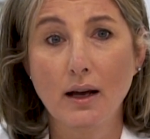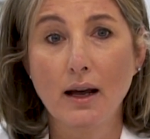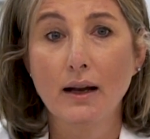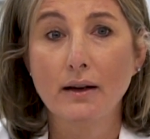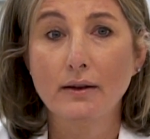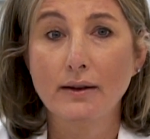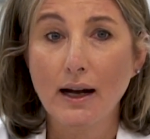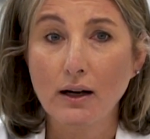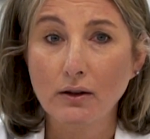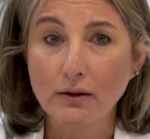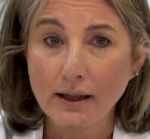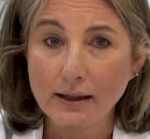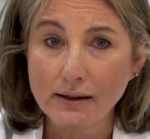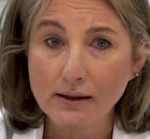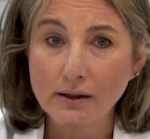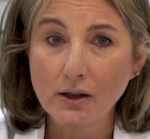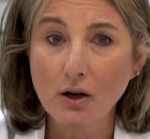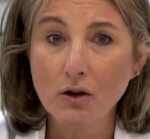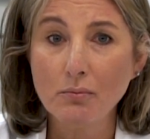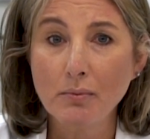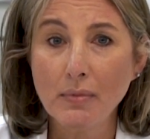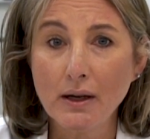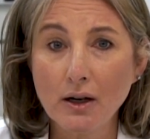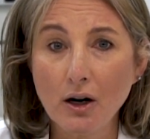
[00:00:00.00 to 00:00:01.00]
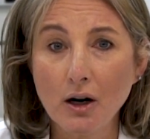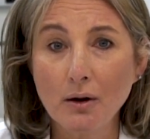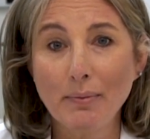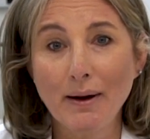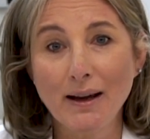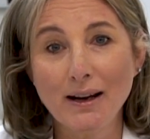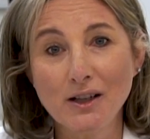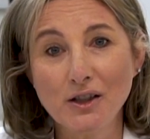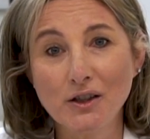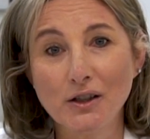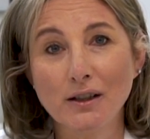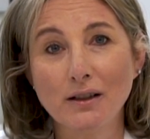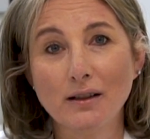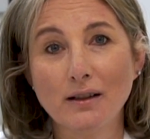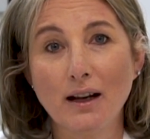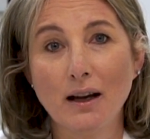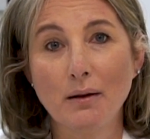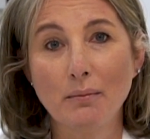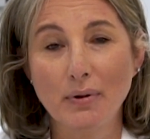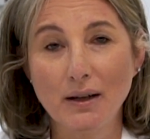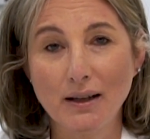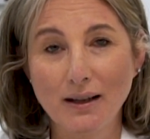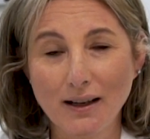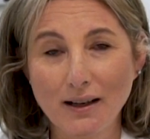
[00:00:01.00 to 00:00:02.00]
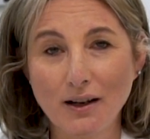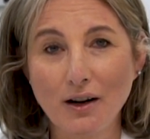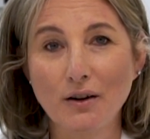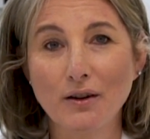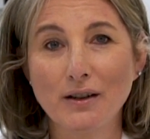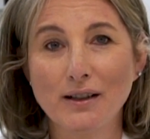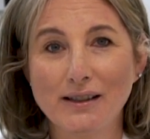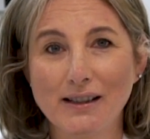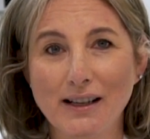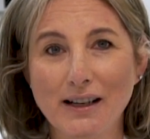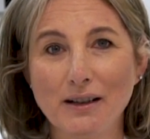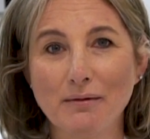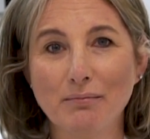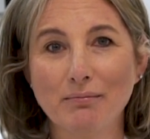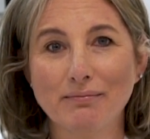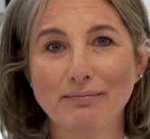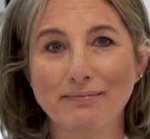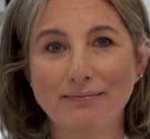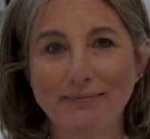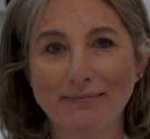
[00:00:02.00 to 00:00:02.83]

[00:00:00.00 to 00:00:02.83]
Now let's go meet our patient and begin our exam.